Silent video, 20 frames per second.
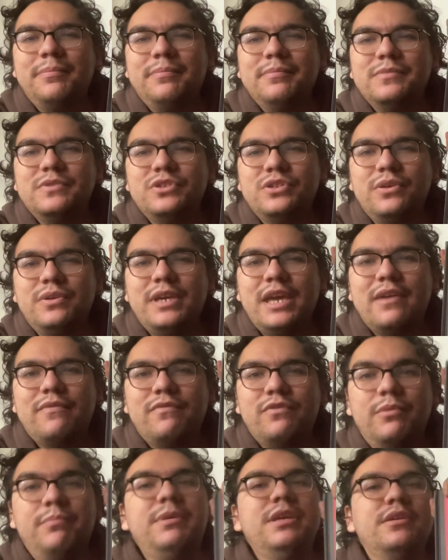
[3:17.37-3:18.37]
So yeah,
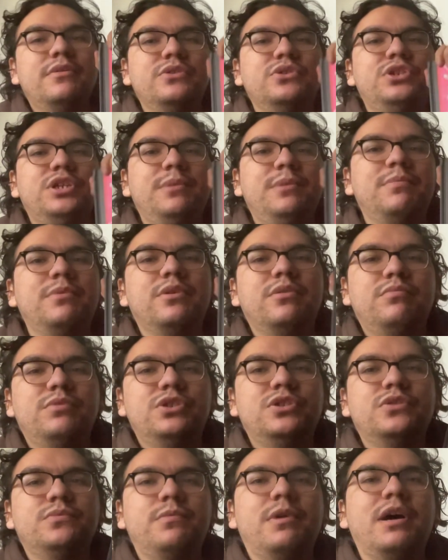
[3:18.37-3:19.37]
for me, it was cheaper, which
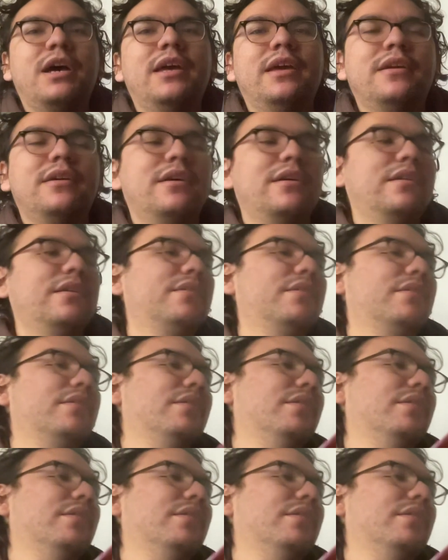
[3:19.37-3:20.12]
is why I got it.